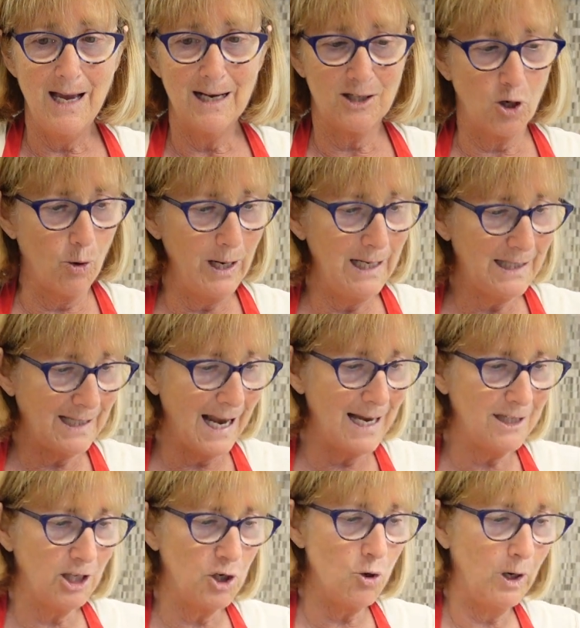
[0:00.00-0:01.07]
So he
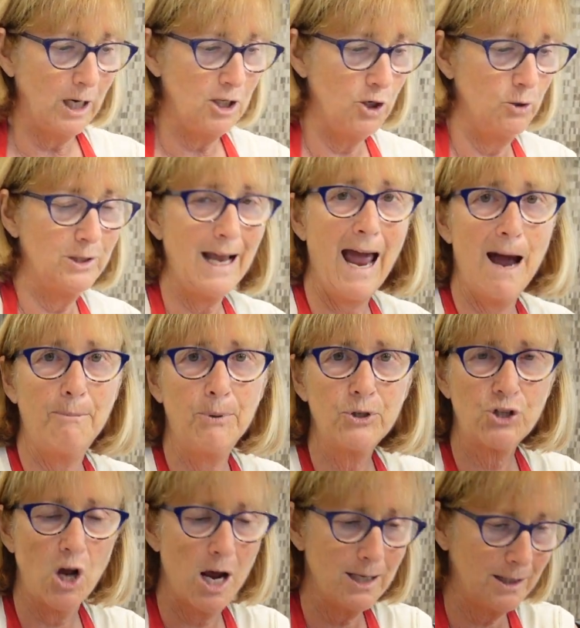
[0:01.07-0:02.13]
says that you can use
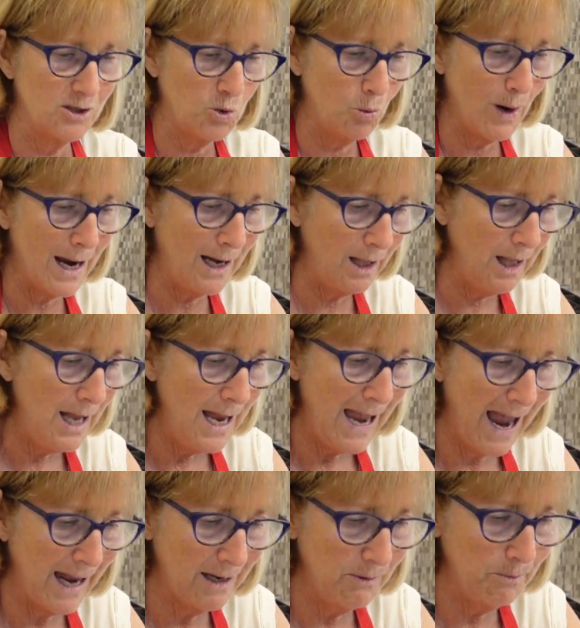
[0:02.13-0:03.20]
applesauce as well,
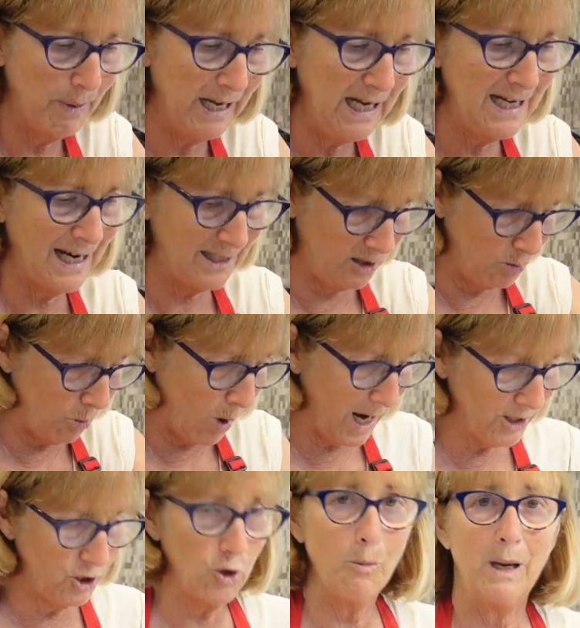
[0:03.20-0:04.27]
and, but he doesn't
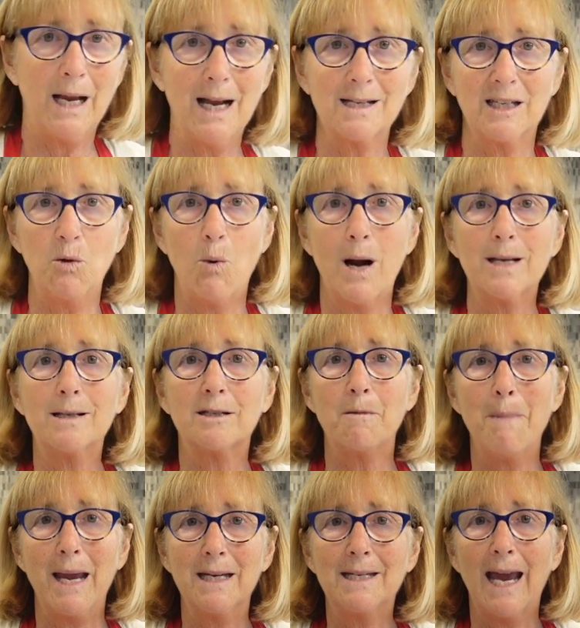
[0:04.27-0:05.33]
want to because he wants to
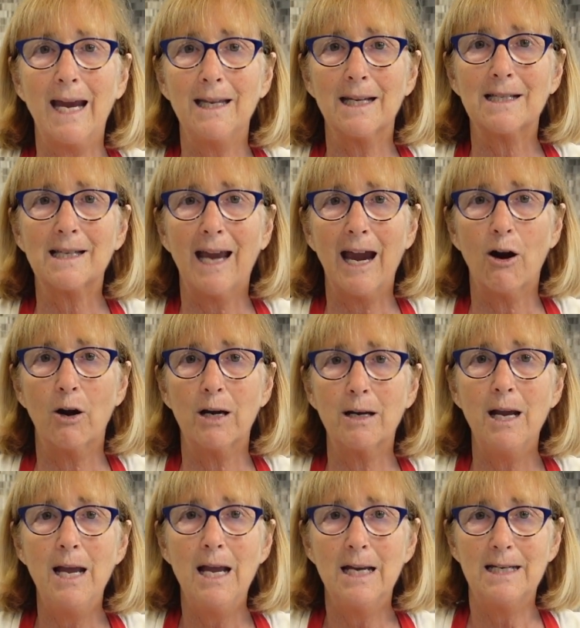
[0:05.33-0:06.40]
maintain this
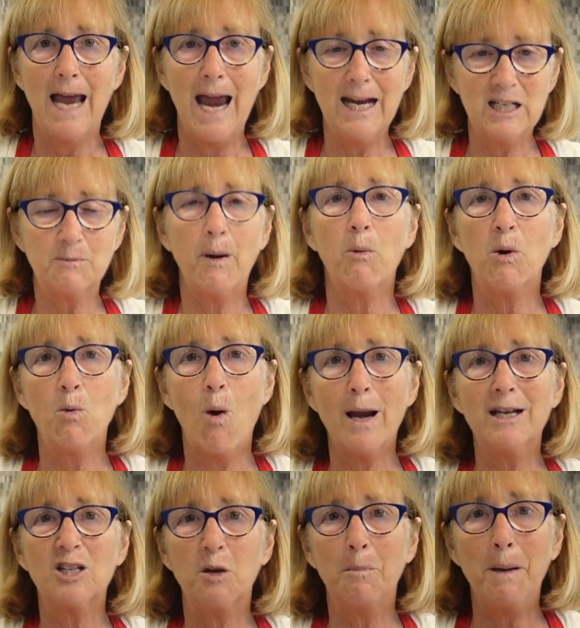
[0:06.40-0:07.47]
carrot taste, but we want
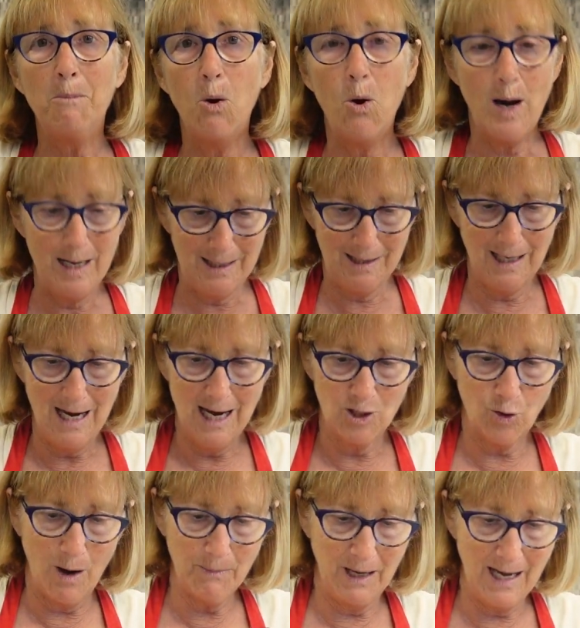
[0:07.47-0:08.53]
it to be moist,
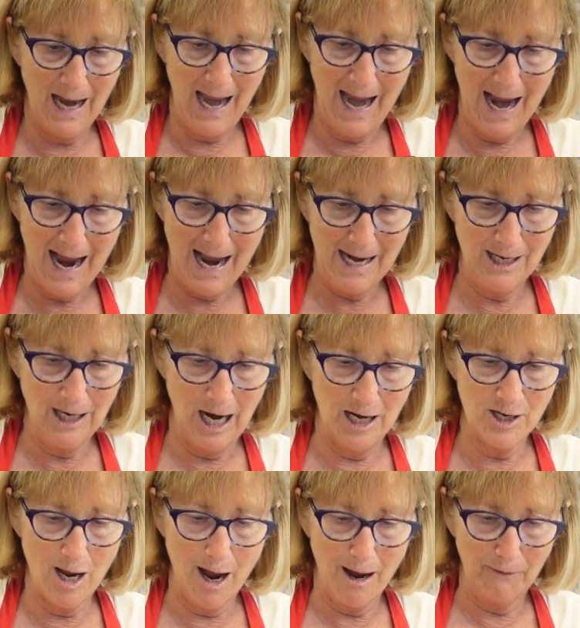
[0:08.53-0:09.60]
so I'm gonna add
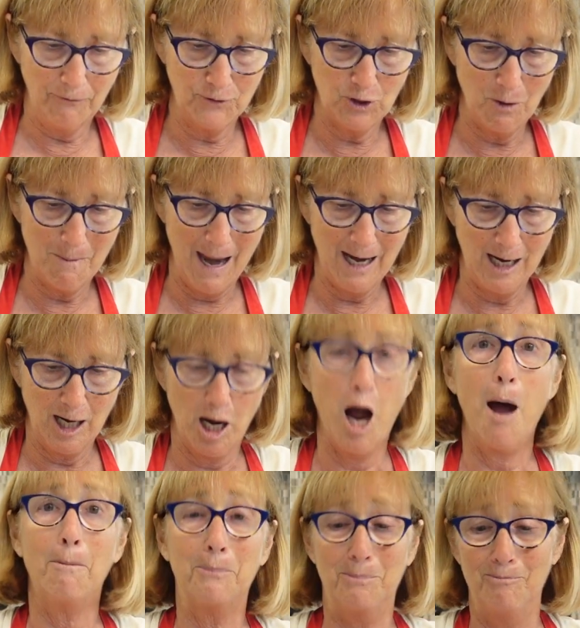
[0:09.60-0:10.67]
enough to make a
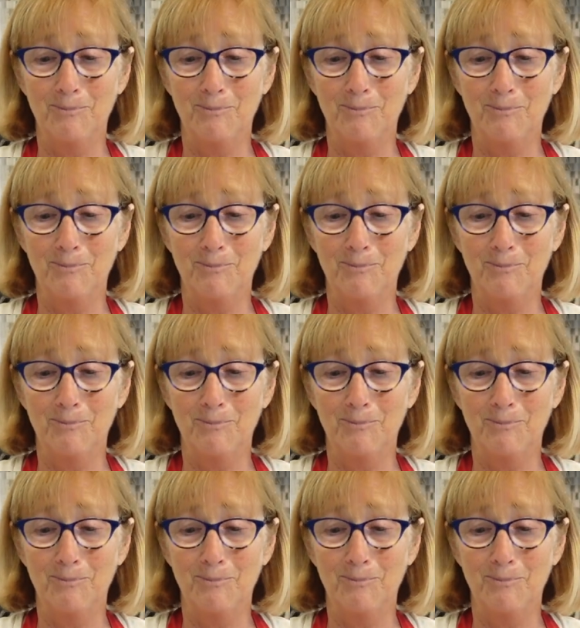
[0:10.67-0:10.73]
cup.